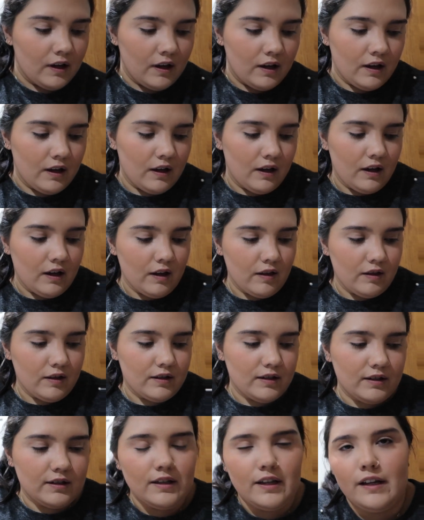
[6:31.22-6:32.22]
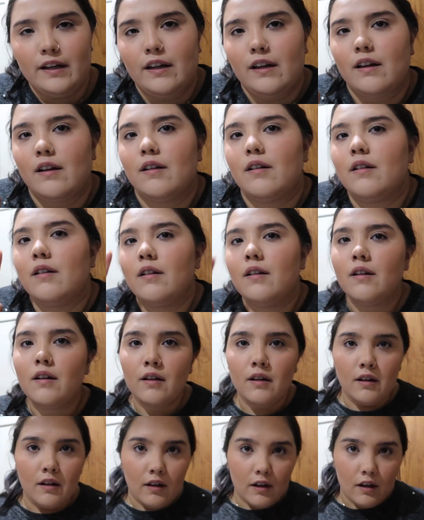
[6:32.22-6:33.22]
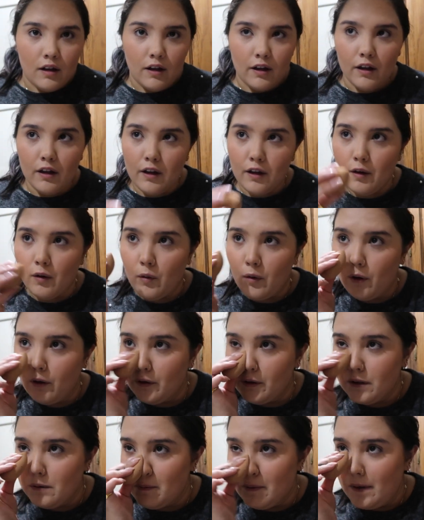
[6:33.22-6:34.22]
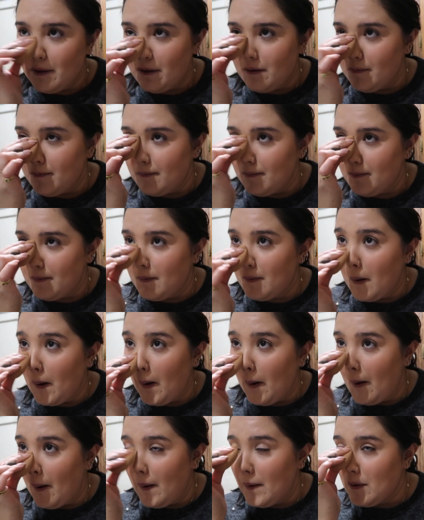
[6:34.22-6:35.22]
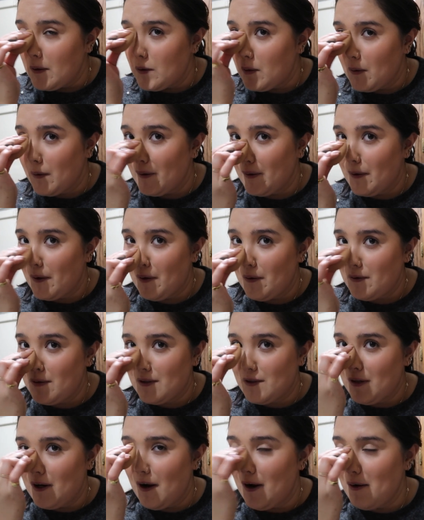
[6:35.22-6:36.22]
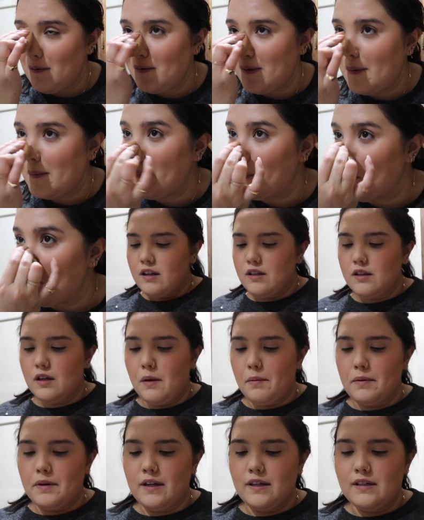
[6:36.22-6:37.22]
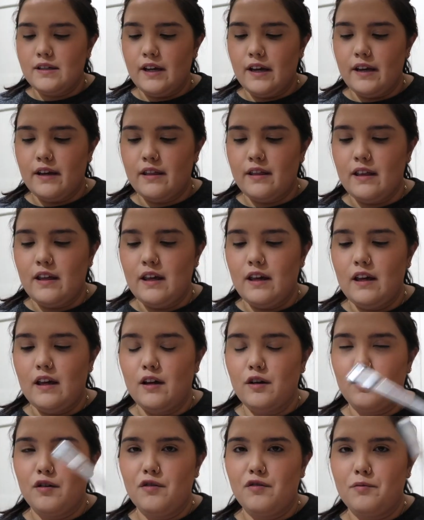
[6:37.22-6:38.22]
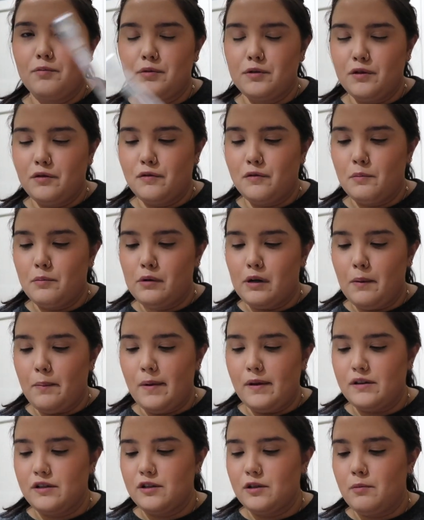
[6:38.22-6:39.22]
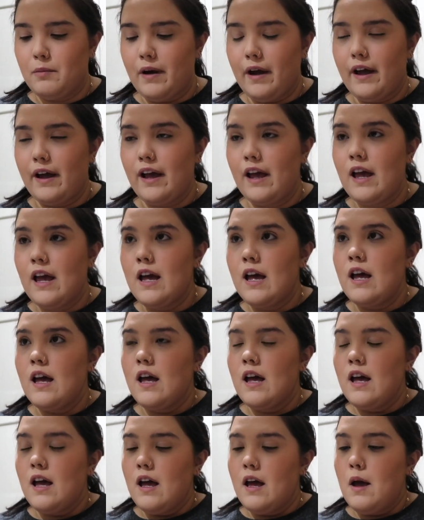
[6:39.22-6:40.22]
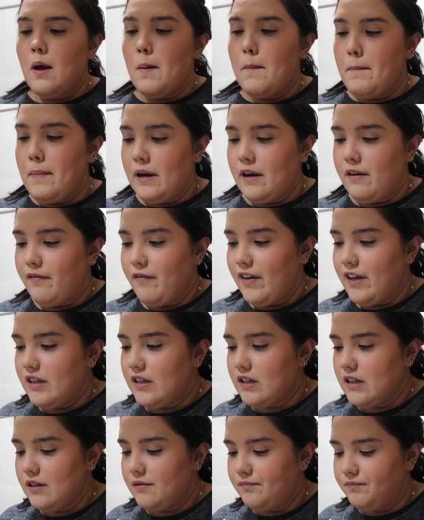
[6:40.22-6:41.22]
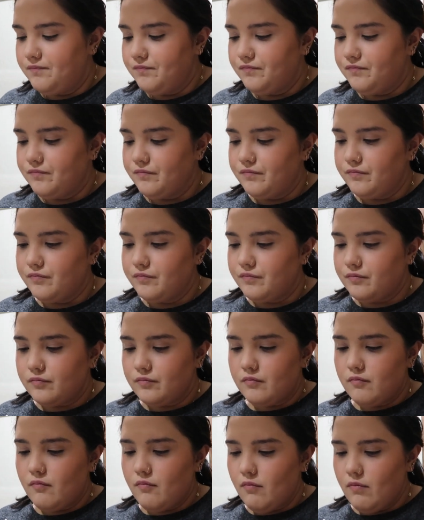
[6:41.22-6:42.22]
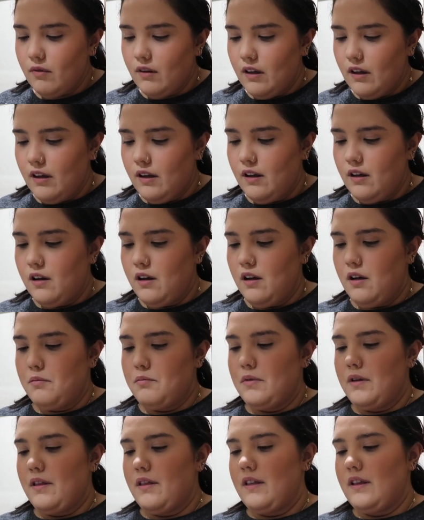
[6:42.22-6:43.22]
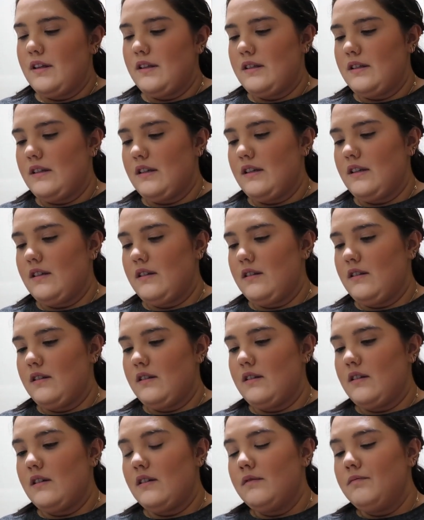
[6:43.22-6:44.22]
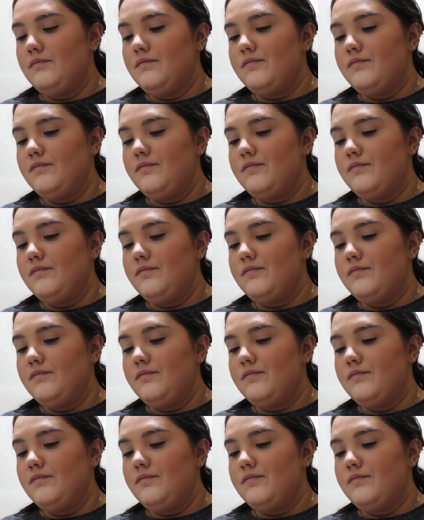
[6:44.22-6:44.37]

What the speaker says: And this is like your ultimate contour nose job. So I'm going to take the Goof Proof Brow Pencil by Benefit. This is,